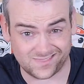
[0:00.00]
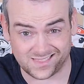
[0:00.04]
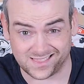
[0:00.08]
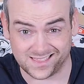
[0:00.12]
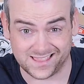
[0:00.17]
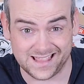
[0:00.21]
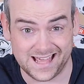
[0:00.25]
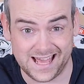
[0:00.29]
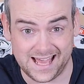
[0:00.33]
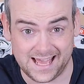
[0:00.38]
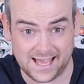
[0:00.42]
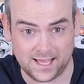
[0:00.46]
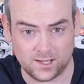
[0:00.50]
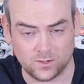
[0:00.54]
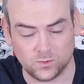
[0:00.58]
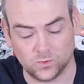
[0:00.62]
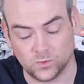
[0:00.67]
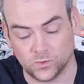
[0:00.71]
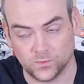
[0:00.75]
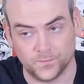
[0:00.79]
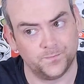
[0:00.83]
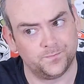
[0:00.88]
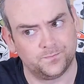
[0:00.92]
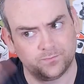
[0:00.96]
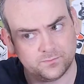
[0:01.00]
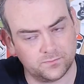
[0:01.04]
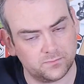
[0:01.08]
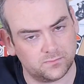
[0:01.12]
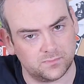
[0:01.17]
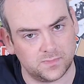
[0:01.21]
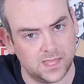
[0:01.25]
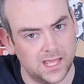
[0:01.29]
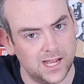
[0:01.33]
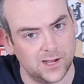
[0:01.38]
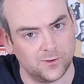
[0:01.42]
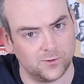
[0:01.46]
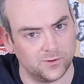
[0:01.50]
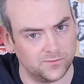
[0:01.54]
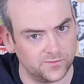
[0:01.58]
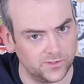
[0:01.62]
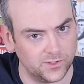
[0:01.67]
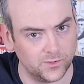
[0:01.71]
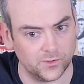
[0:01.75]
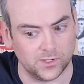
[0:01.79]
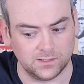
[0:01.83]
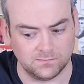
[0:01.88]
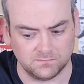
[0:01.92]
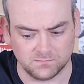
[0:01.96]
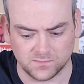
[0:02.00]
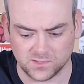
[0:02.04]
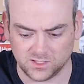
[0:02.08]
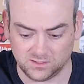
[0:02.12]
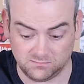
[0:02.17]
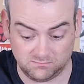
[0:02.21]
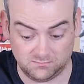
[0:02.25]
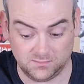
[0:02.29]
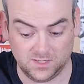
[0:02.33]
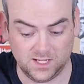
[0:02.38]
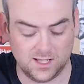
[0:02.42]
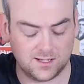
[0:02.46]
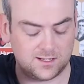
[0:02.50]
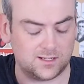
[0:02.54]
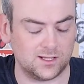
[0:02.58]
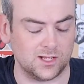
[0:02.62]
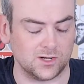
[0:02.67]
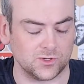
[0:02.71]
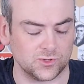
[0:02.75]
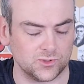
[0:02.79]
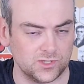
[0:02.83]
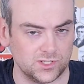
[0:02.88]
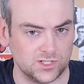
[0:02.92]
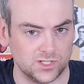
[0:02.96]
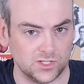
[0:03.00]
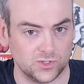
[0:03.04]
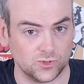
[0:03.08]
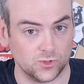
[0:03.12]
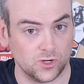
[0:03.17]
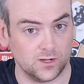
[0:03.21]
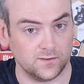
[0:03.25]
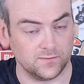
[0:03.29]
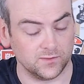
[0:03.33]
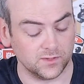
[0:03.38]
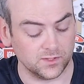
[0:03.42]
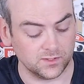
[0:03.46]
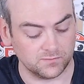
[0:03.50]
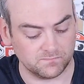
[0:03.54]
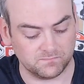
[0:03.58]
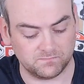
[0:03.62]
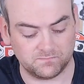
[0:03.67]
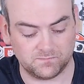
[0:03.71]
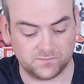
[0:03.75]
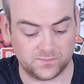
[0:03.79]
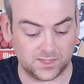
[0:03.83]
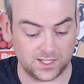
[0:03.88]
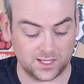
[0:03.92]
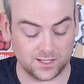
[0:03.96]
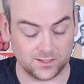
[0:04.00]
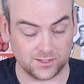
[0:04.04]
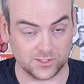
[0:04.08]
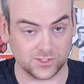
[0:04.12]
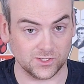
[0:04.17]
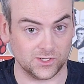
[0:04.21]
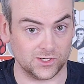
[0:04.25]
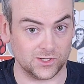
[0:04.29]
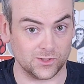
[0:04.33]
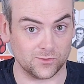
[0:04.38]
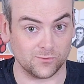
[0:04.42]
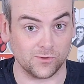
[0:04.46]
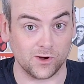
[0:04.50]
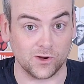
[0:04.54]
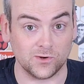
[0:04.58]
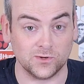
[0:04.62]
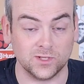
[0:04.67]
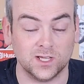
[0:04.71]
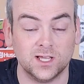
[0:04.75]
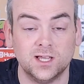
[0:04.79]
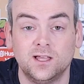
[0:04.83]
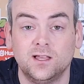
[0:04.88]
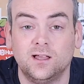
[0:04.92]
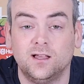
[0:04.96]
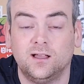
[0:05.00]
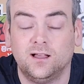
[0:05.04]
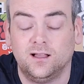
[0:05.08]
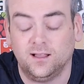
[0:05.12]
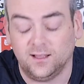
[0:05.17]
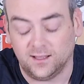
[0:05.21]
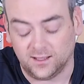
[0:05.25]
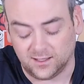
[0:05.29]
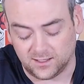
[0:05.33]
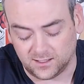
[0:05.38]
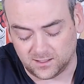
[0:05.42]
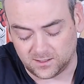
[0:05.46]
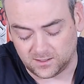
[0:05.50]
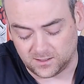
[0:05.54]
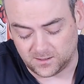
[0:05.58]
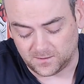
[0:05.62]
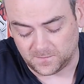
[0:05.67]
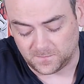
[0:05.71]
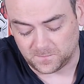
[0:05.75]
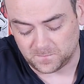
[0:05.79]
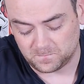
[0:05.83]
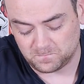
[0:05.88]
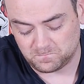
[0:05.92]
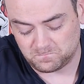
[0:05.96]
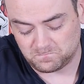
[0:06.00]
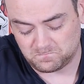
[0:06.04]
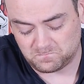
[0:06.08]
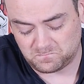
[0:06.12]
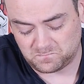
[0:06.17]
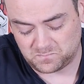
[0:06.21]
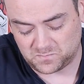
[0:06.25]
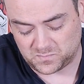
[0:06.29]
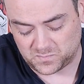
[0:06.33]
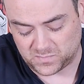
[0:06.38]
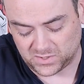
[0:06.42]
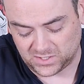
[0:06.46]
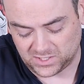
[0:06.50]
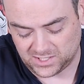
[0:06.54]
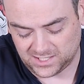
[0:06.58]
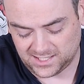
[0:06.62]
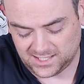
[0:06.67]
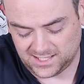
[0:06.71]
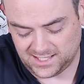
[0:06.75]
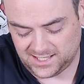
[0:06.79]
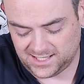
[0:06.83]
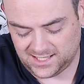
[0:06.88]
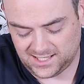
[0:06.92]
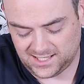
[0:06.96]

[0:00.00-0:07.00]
there, or there if you're in countries that drive on the other side of the road. But